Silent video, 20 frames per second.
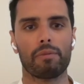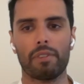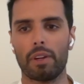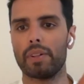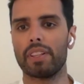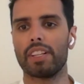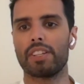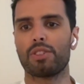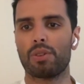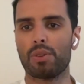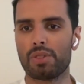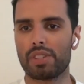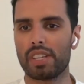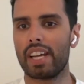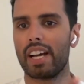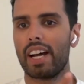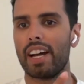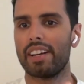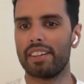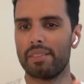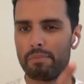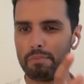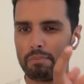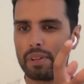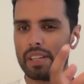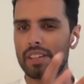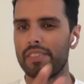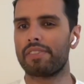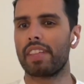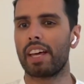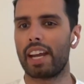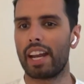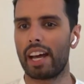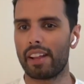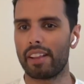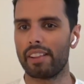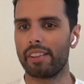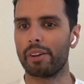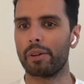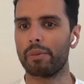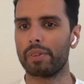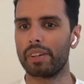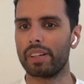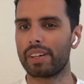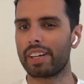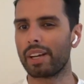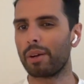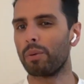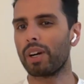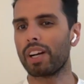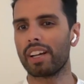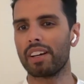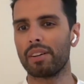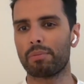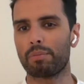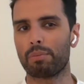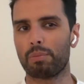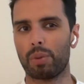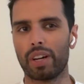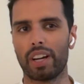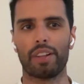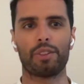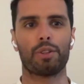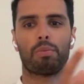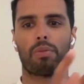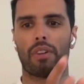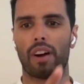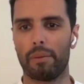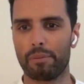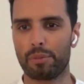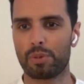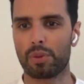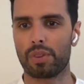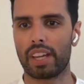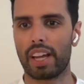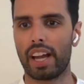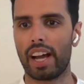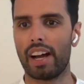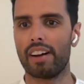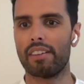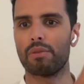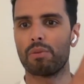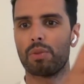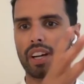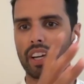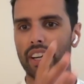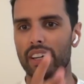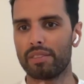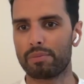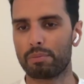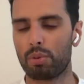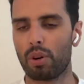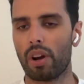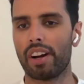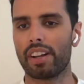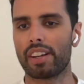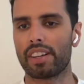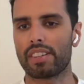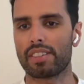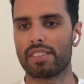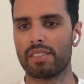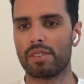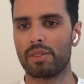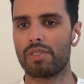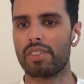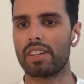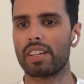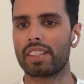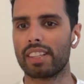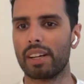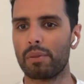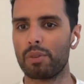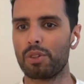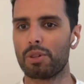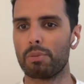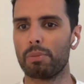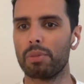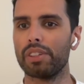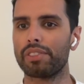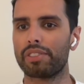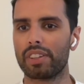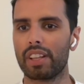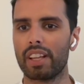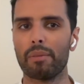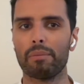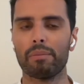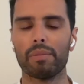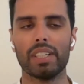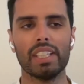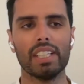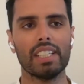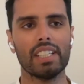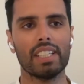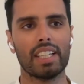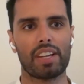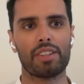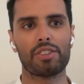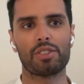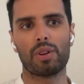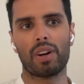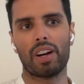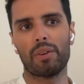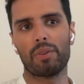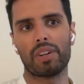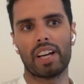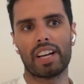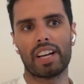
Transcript: Maybe let's use AI to beef that out a little bit. Okay, what other problems would they have? What kind of products do you think that we should build for them? And so I would